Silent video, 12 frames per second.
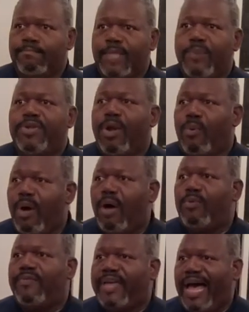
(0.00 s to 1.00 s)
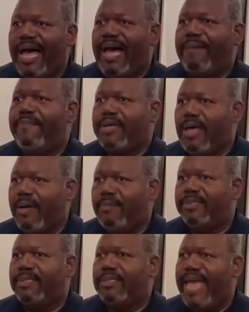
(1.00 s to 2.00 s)
And when your walk with God
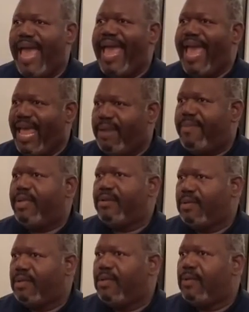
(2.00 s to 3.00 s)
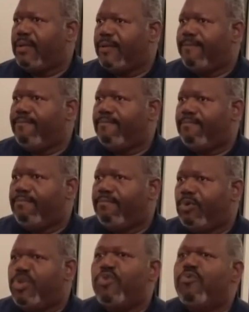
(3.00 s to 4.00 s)
becomes that animate,
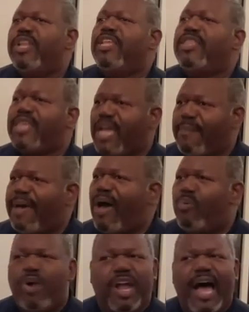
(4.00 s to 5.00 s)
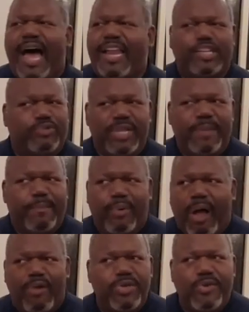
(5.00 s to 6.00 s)
when you really think about where God has really
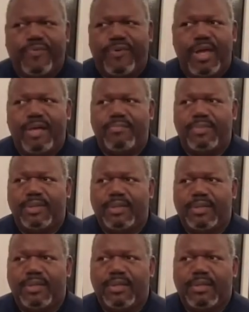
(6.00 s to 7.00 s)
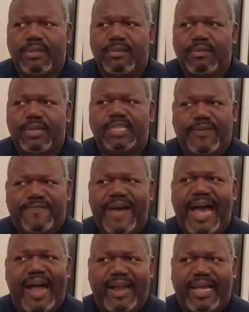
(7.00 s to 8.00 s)
brought you from, there's a
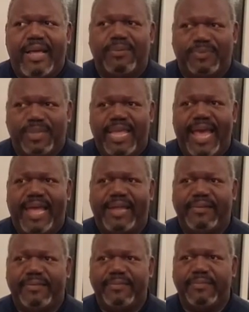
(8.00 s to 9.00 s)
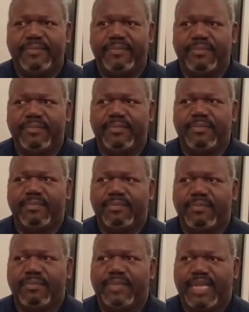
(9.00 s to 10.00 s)
fire that comes with that.
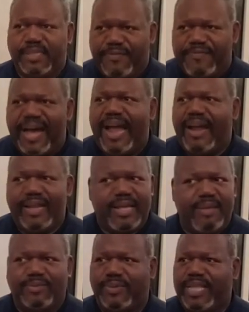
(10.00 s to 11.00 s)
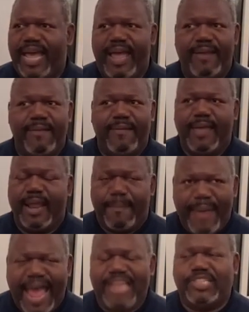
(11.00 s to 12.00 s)
There's a fire that comes with that and a
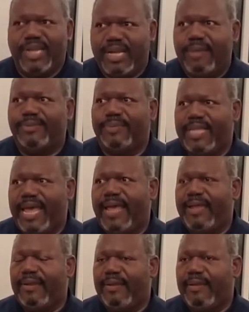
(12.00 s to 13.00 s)
passion that comes with that.